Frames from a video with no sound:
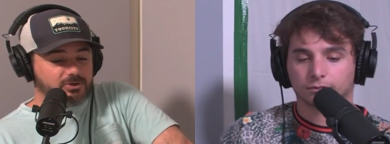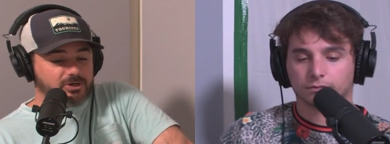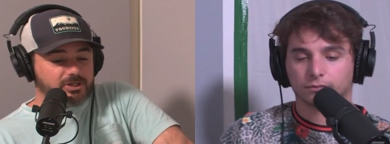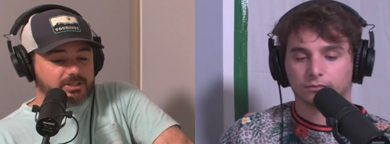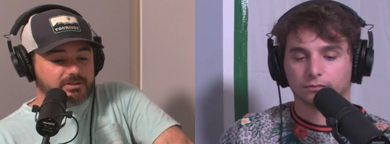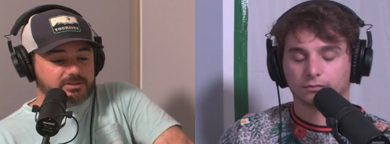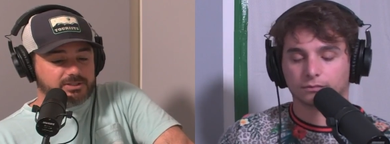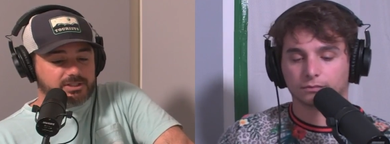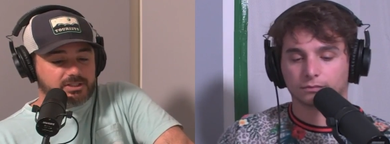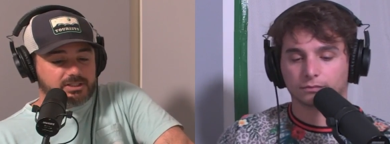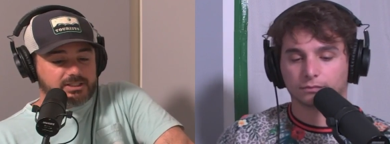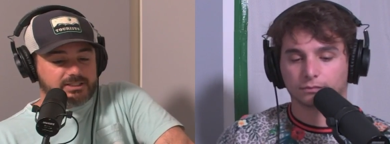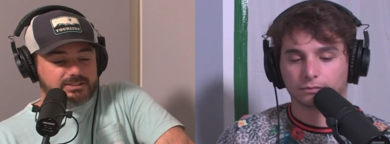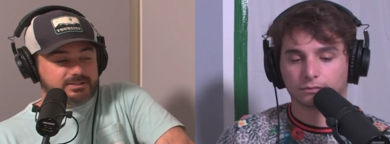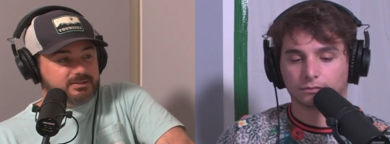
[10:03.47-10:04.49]
Speaker 1: during their
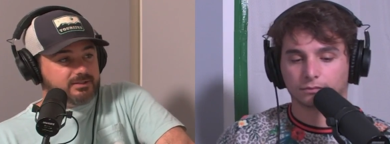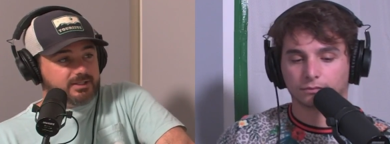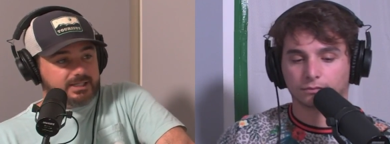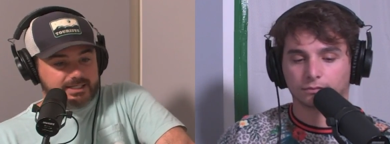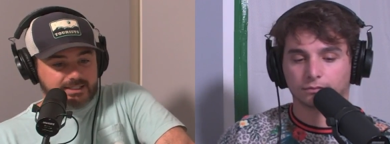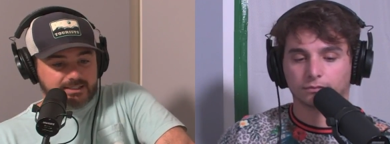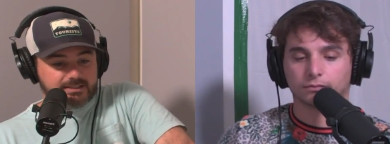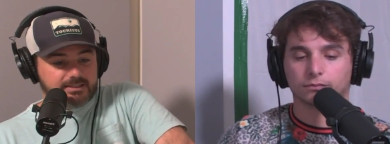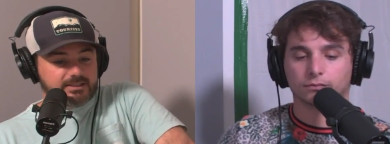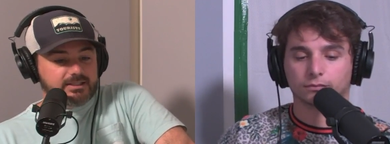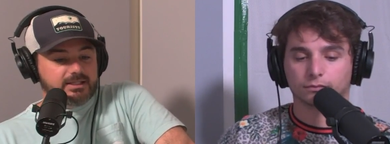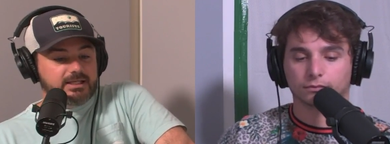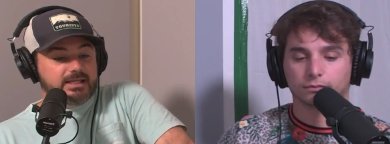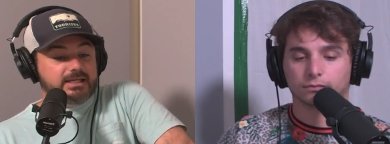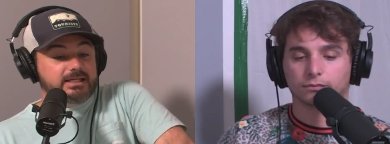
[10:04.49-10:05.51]
journeys. Okay.
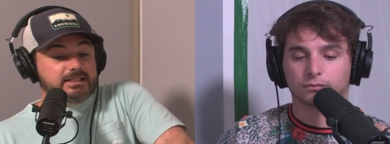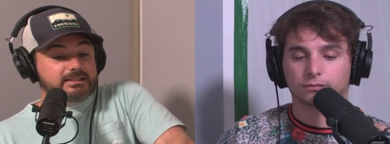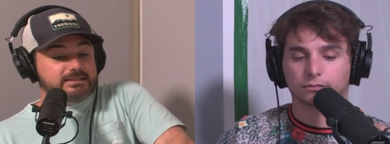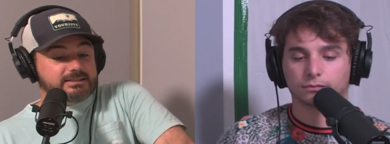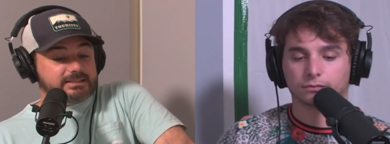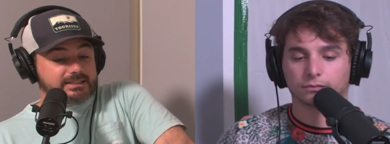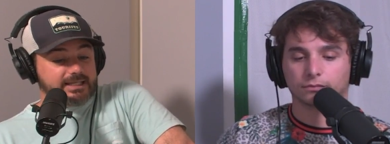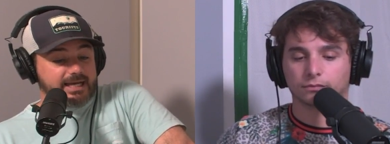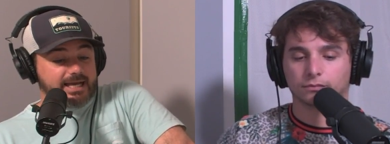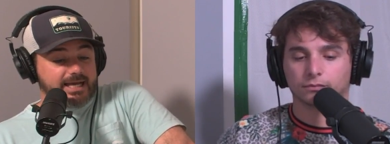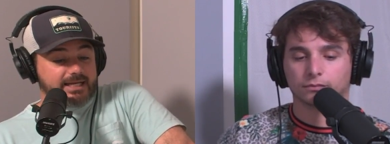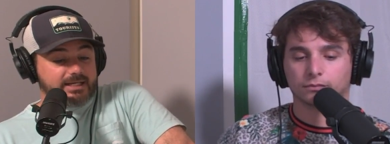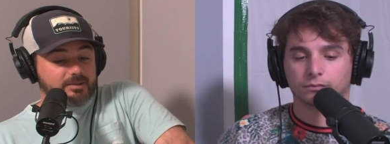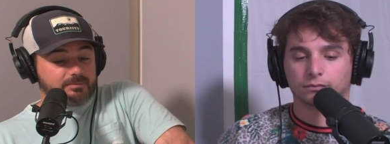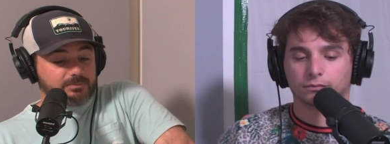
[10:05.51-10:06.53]

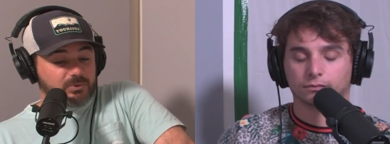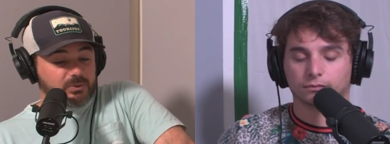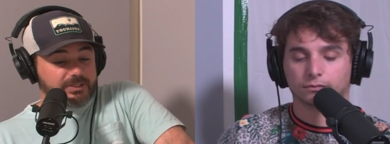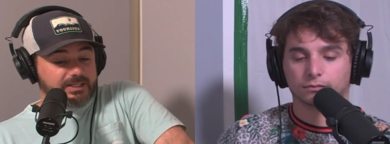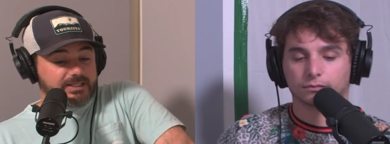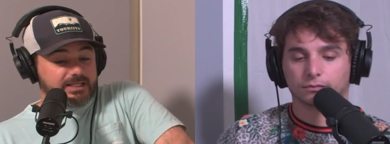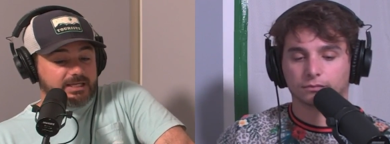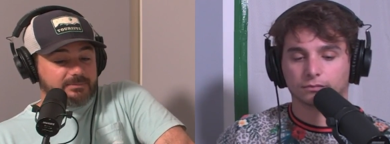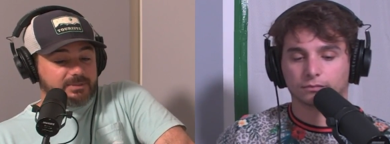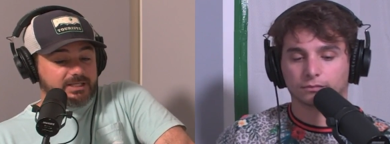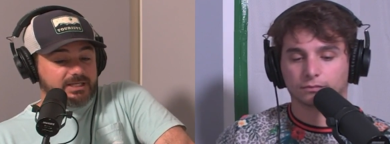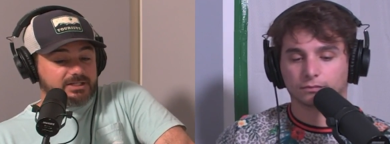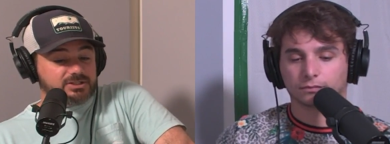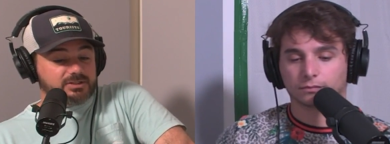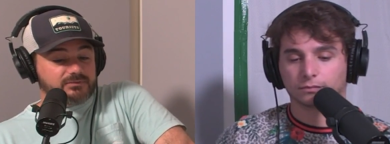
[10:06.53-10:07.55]
Scott employed a
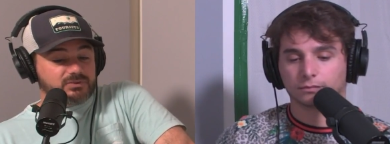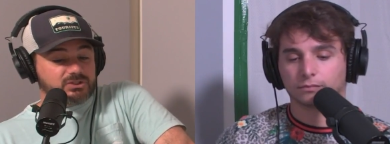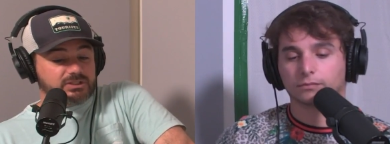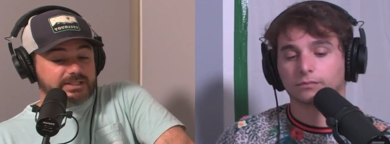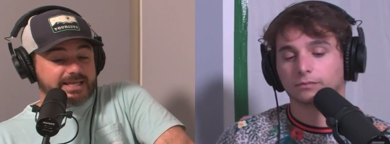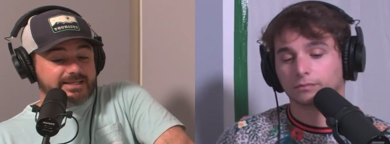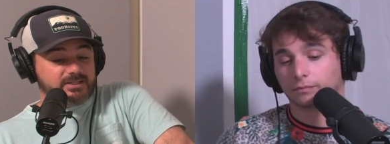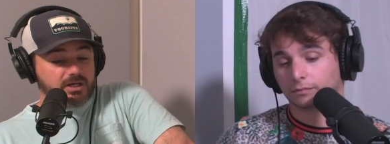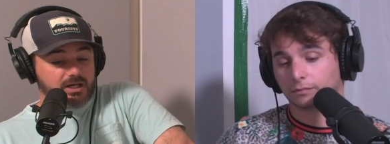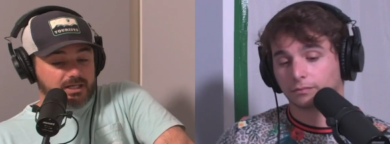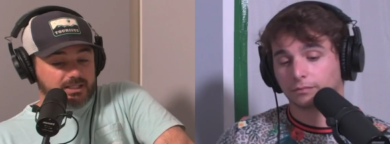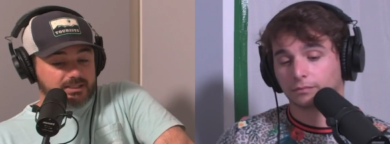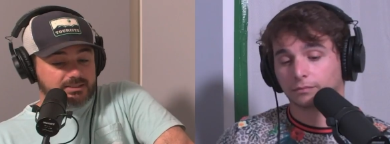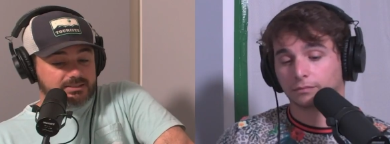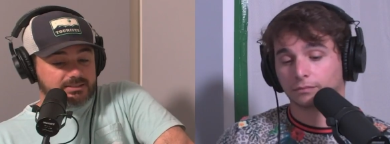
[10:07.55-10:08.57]
combination of sled
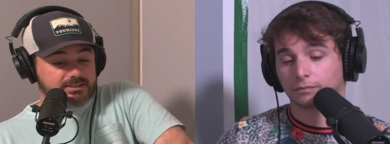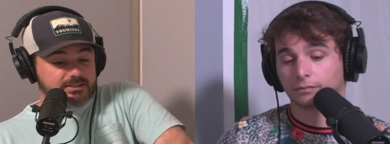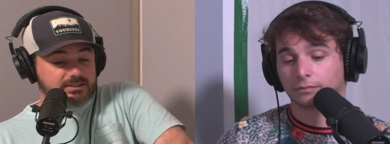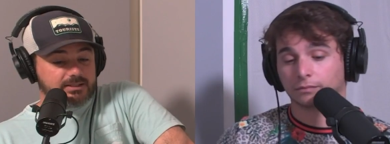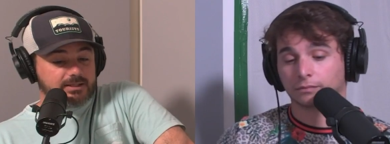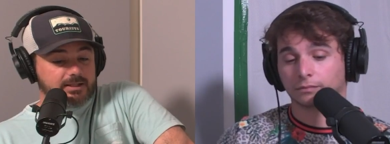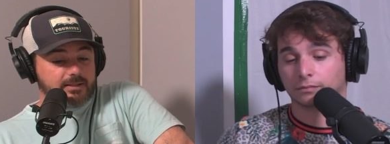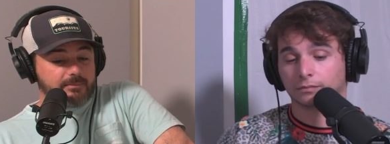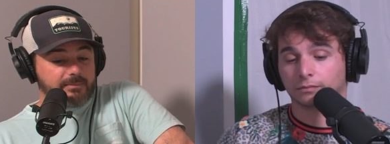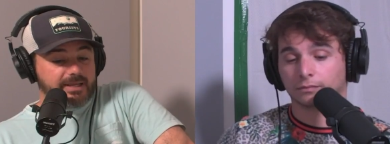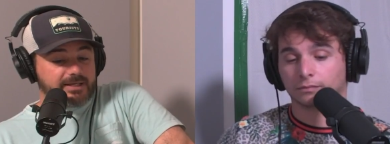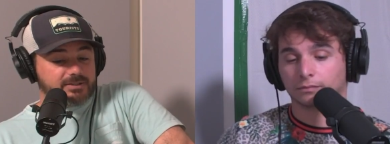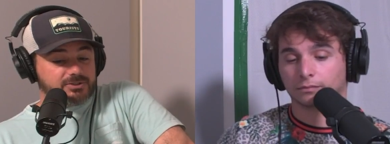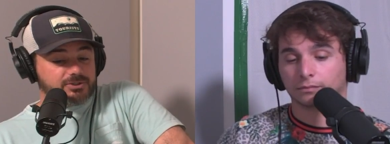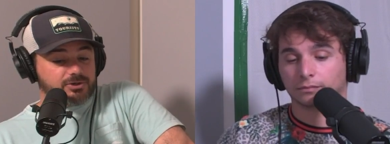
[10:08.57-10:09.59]
dogs,
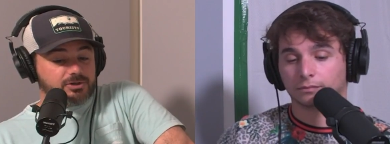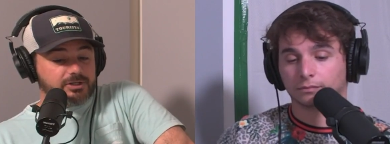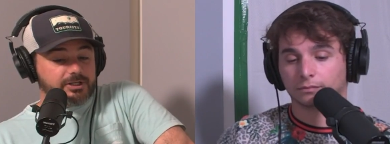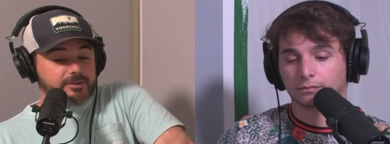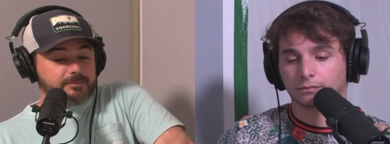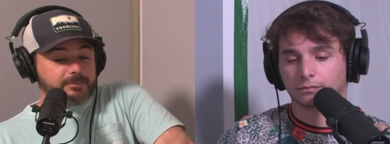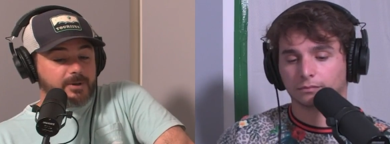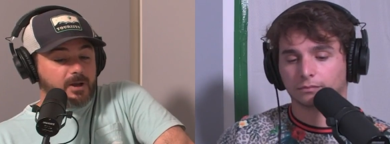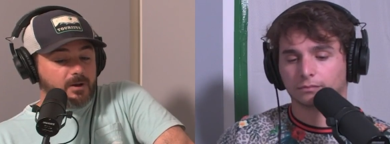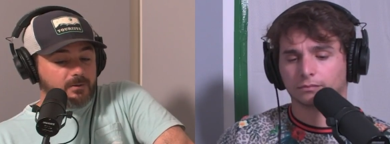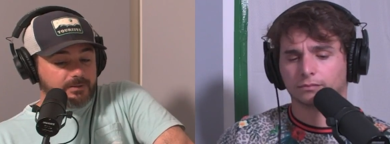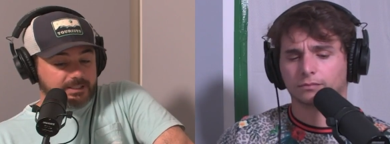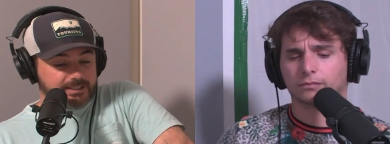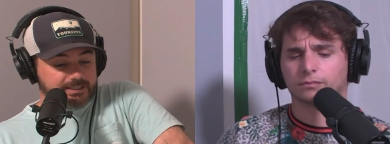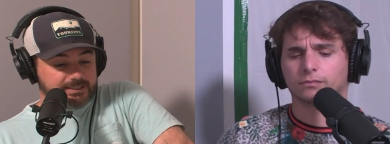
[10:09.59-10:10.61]
Manchurian
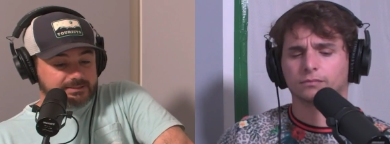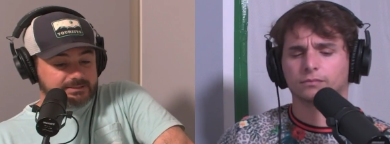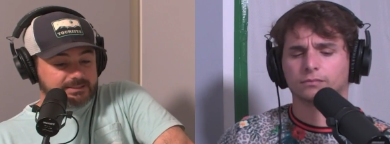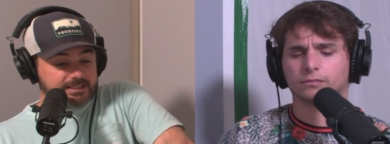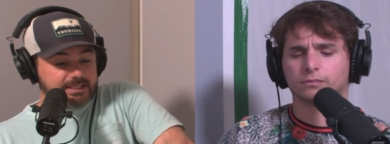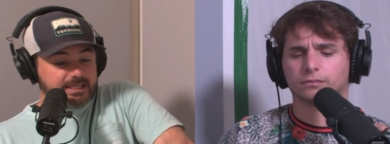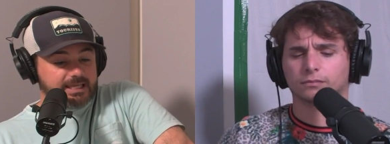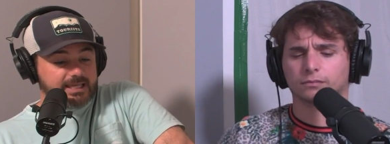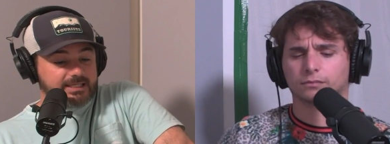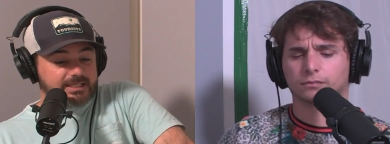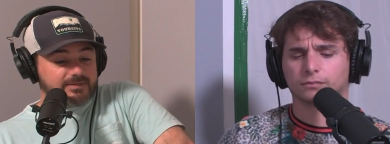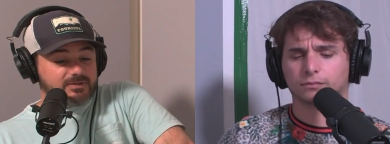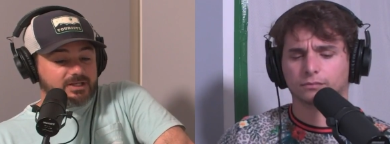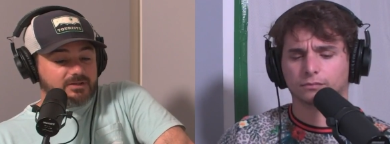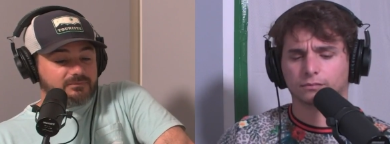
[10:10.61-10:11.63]
ponies, and
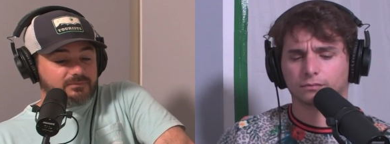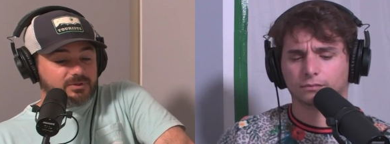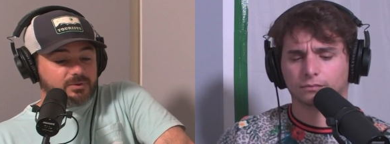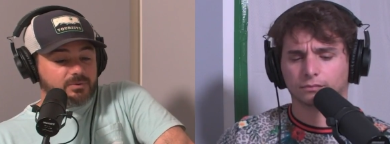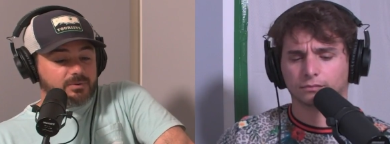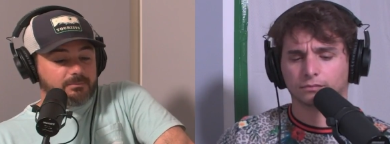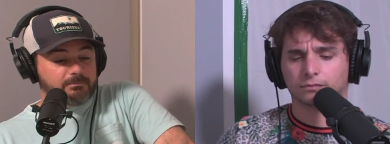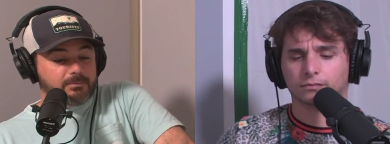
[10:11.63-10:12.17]
even a few